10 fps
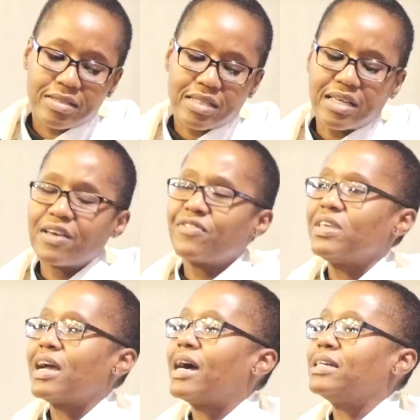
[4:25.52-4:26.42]
to
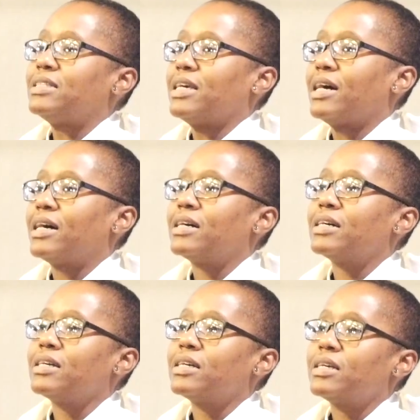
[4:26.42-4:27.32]
give the idea
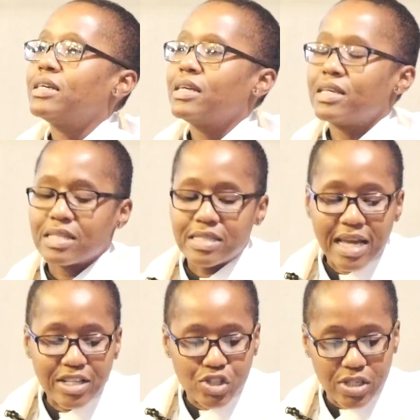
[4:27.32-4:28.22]
his
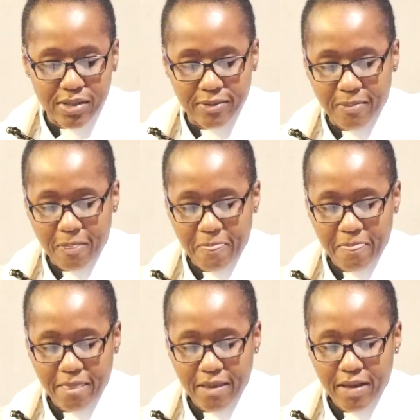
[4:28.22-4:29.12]
attention.
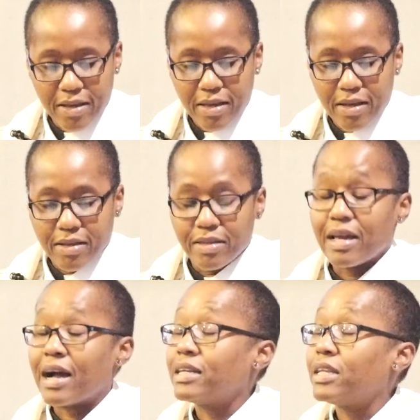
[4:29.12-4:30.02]

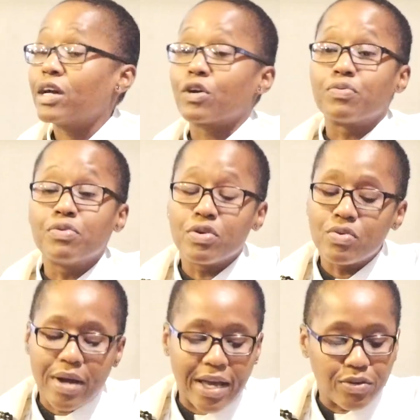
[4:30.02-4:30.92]
The idea
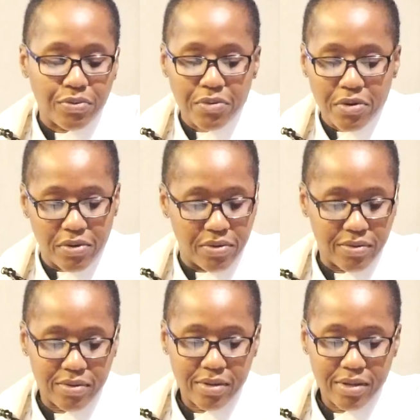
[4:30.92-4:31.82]
grew and grew,
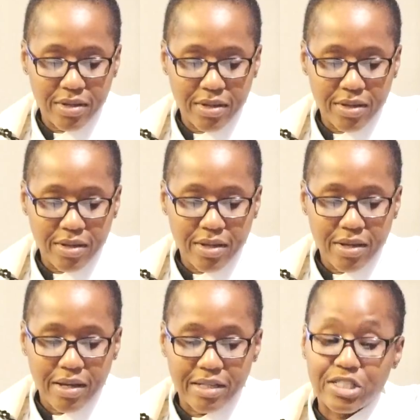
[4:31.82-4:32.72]

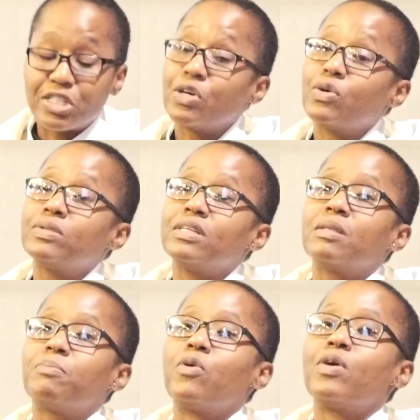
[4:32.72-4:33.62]
and so did
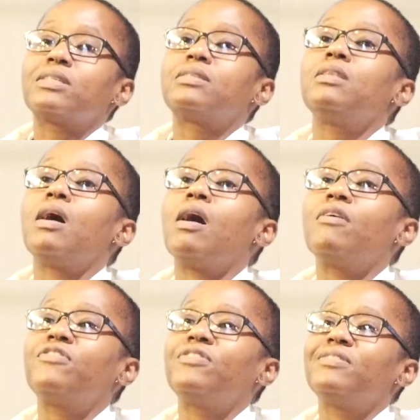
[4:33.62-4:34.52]
the boy's
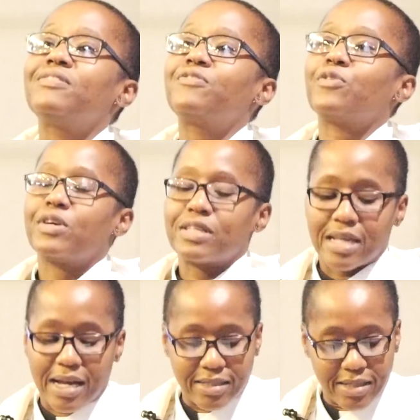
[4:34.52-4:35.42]
love for his
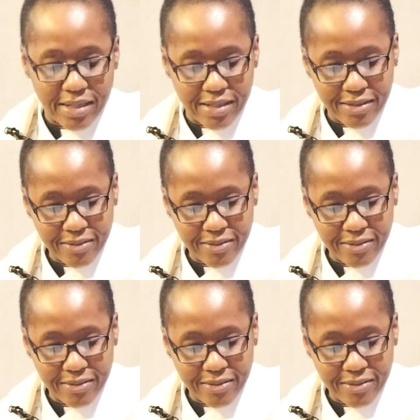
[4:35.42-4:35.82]
idea.